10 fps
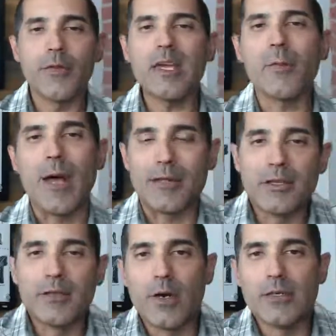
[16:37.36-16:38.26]
Think about
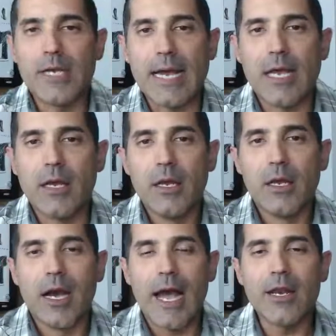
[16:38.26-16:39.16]
this for a second.
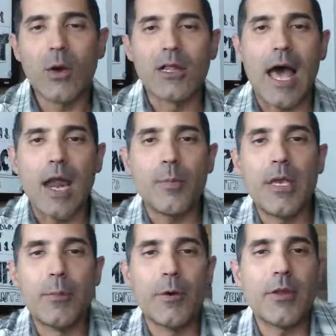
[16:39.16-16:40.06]
I know a lot of
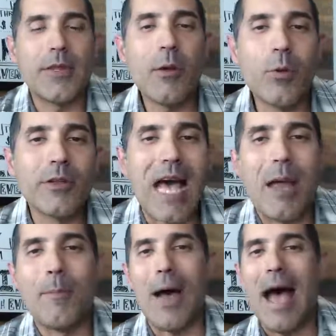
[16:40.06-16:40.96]
people that they will
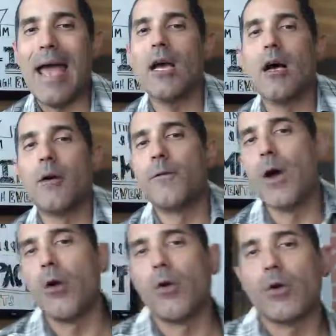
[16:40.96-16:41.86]
not buy a
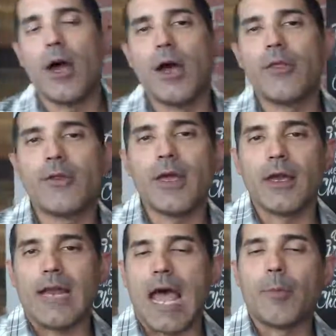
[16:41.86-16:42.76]
phone other
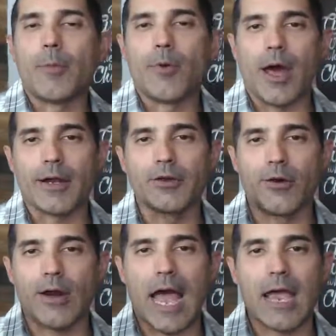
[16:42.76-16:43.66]
than an Apple product
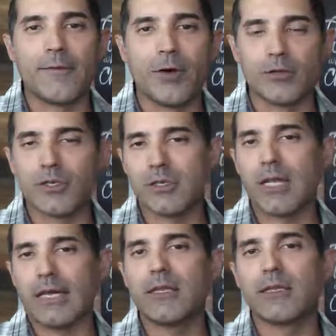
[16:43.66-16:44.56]
or an iPhone,
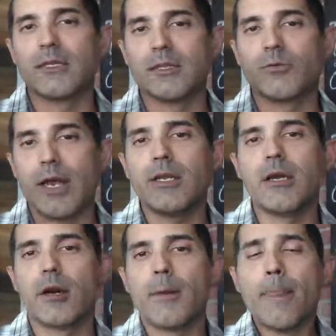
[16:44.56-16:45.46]
just like this is right
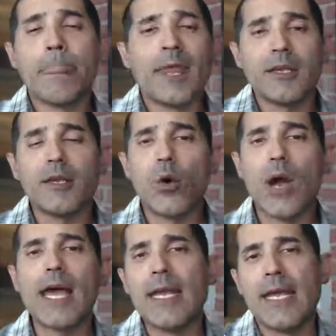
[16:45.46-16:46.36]
here. You know
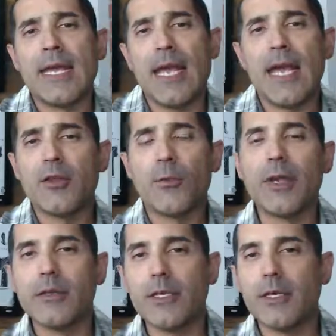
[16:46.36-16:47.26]
what? And the
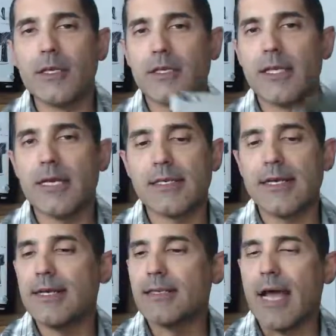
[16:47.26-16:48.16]
real deal is
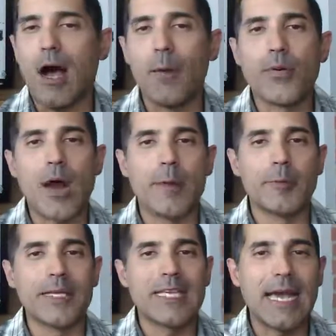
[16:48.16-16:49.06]
this, is I'll
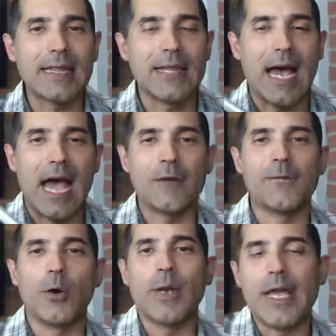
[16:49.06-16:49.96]
probably get the
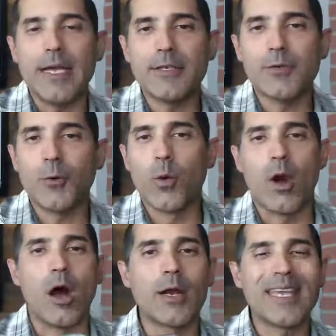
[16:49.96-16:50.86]
iPhone 8
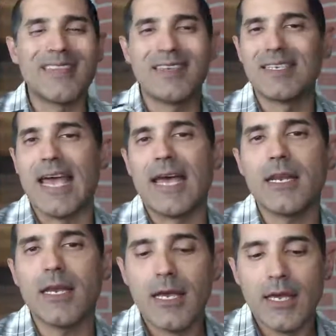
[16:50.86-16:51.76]
or I'll get the
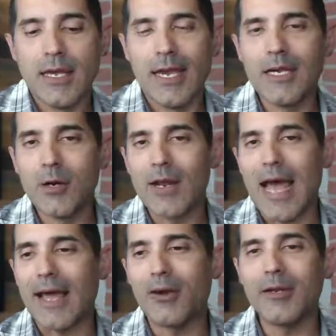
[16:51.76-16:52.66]
10. And you know
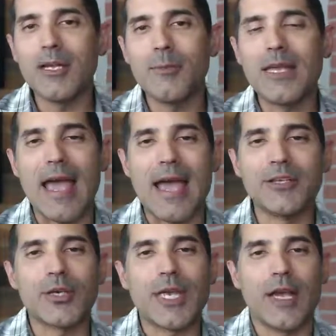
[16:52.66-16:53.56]
what? I don't need to be
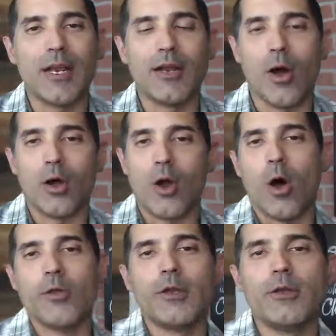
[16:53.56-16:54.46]
educated on
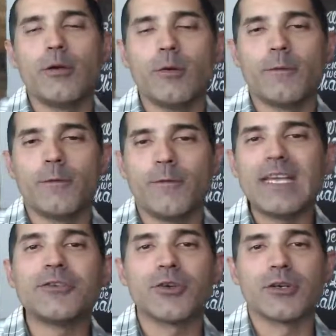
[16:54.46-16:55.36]
all the new
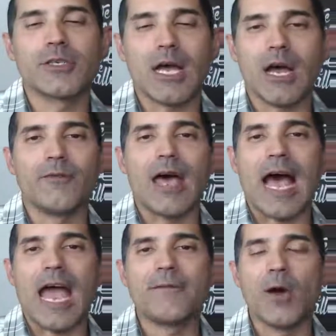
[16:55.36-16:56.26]
features of the
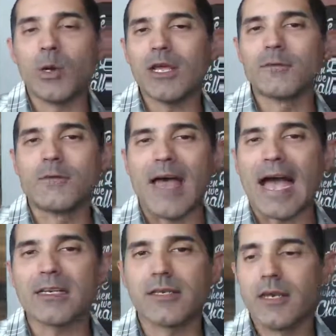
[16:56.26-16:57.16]
iPhone. In
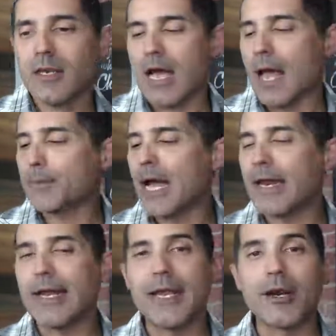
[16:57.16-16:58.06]
fact, I'm
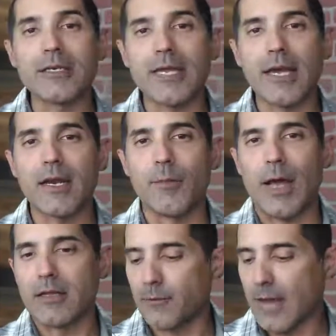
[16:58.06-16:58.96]
kind of irritated
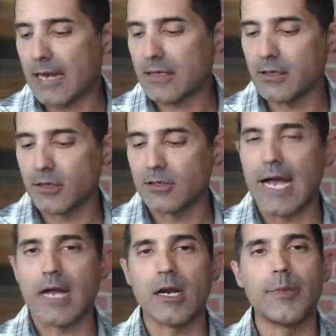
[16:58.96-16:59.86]
about the fact that there's
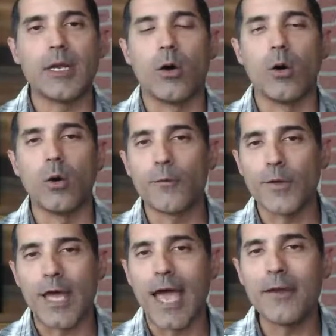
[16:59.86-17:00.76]
not going to be a hole
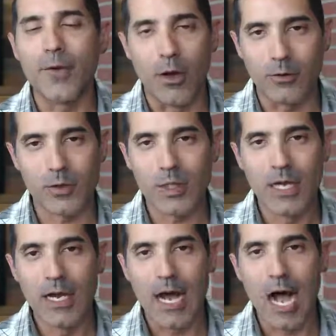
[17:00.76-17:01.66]
for the headphones